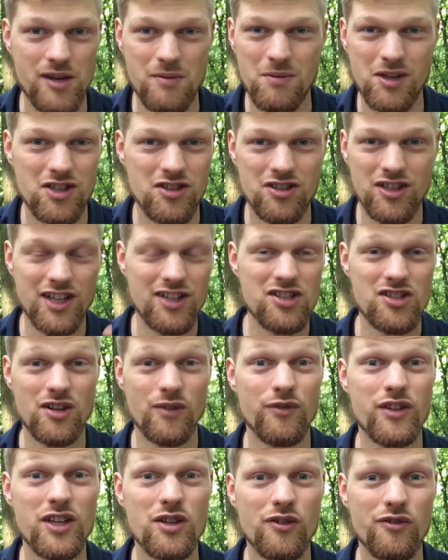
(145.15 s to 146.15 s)
They made an
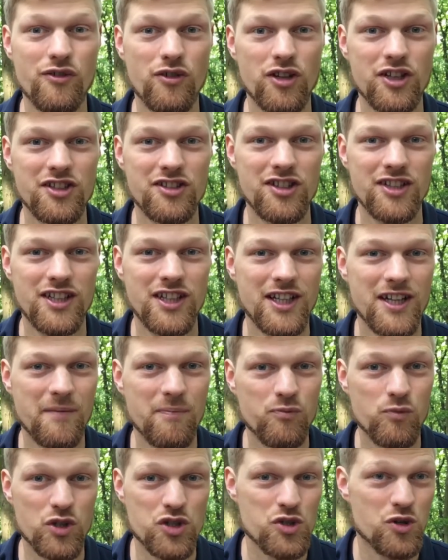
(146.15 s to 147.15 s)
extra video for it,
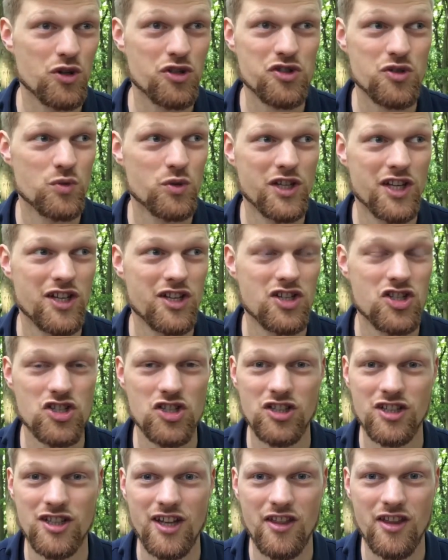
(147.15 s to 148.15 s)
which also
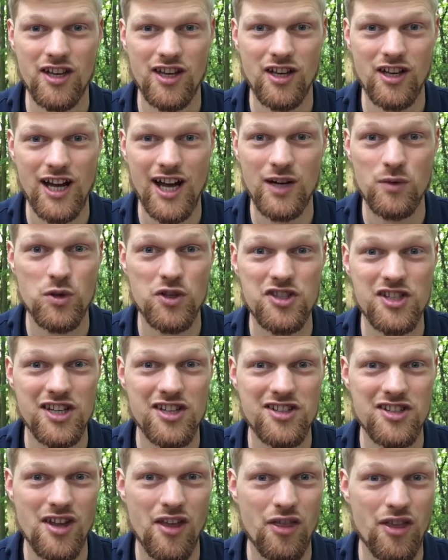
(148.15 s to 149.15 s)
reached another
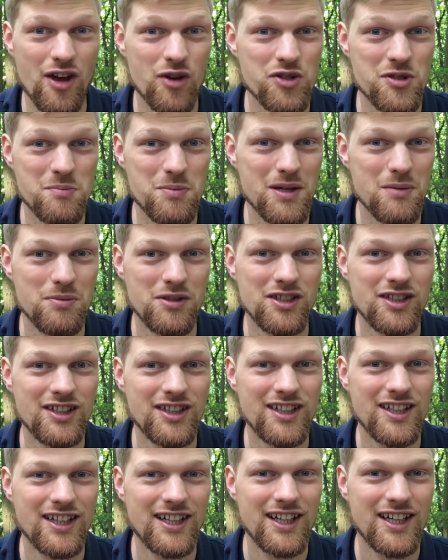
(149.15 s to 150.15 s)
160,000 people.
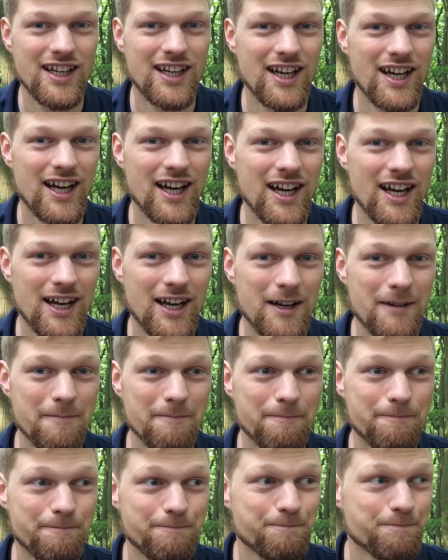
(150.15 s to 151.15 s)

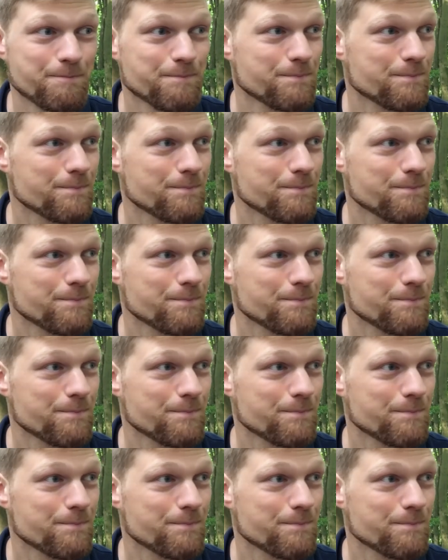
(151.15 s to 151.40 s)
And